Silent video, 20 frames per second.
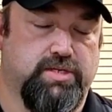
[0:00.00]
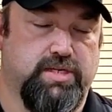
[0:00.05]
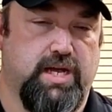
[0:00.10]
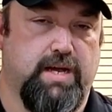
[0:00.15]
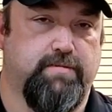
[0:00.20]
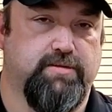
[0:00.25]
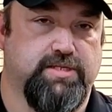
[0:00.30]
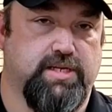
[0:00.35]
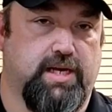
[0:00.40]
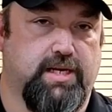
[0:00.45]

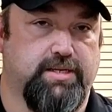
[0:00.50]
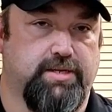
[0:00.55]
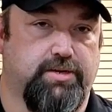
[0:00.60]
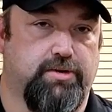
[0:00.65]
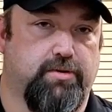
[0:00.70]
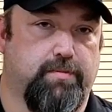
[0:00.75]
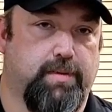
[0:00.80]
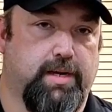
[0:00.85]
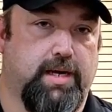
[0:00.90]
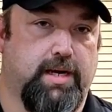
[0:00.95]
side-by-sides and
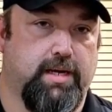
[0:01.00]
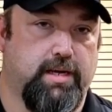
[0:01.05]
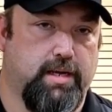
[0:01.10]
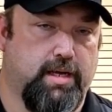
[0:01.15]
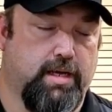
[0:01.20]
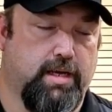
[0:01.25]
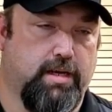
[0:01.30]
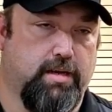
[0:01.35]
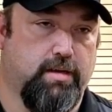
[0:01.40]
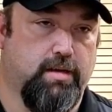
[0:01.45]
you're buying
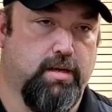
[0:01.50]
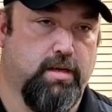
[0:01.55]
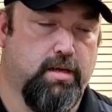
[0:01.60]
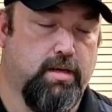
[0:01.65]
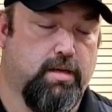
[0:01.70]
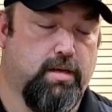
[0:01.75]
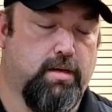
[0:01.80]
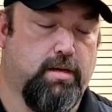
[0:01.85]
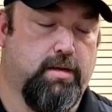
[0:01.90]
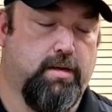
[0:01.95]

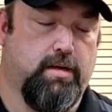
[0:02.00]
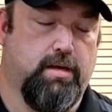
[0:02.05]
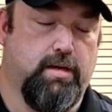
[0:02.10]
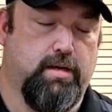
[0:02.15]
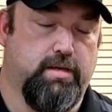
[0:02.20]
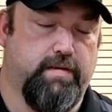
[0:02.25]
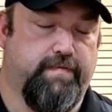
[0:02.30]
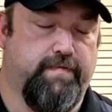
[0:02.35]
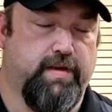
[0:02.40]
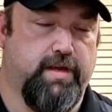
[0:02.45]

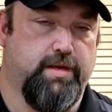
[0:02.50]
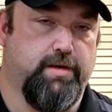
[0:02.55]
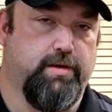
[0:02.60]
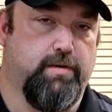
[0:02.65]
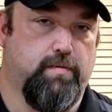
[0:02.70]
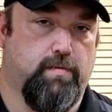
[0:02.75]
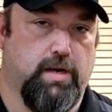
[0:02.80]
a Defender,